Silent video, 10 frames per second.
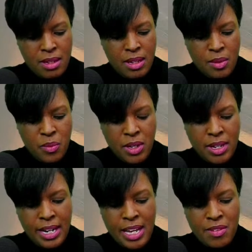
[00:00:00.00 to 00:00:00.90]
We're
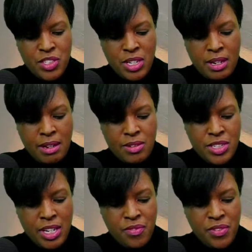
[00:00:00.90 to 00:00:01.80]
gonna have
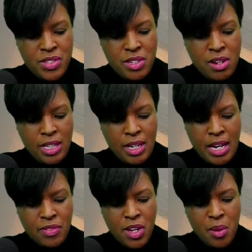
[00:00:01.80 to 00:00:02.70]
Jay Fears call in.
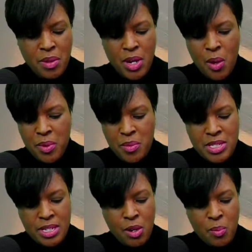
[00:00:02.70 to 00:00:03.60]
Hope we
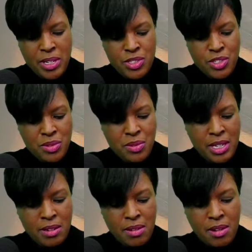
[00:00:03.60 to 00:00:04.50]
was hoping to
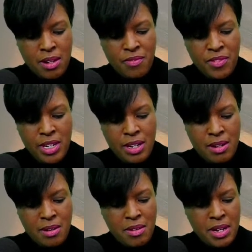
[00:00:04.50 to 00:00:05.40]
get her on
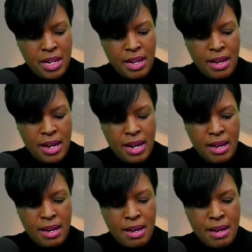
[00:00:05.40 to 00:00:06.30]
video.
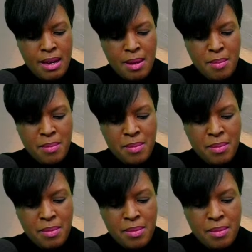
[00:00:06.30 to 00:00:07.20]
Um,
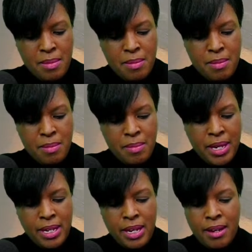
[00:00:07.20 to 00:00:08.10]

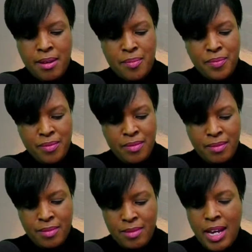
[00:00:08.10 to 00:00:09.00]
but yeah,
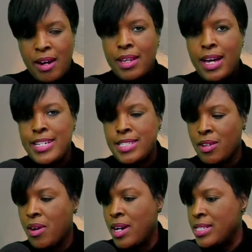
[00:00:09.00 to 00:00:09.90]
our lines are
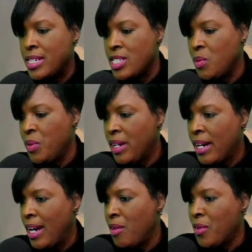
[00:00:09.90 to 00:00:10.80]
crossing, so we're gonna
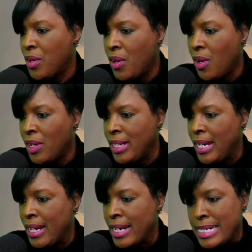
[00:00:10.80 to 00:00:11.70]
have her call
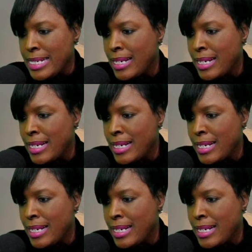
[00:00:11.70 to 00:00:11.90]
in